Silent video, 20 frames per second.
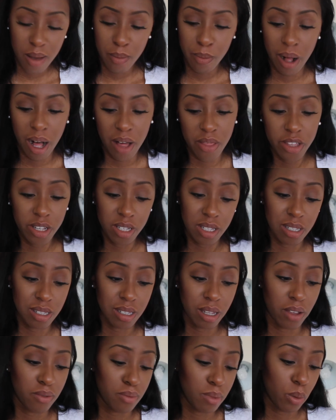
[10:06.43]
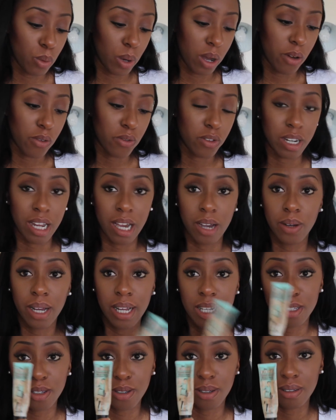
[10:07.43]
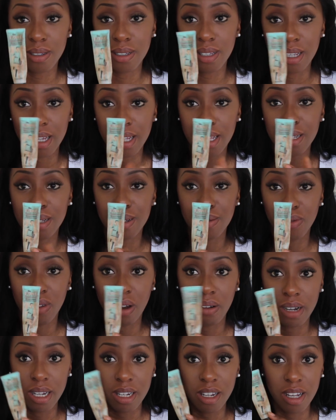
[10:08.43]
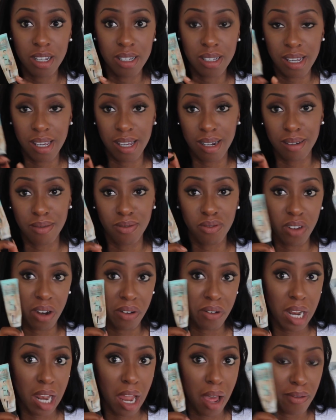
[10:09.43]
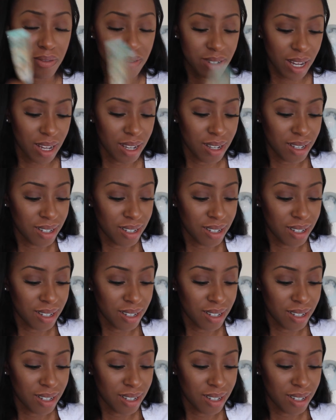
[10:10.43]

But this has served me well for now. As you can see, it's very dirty and very loved.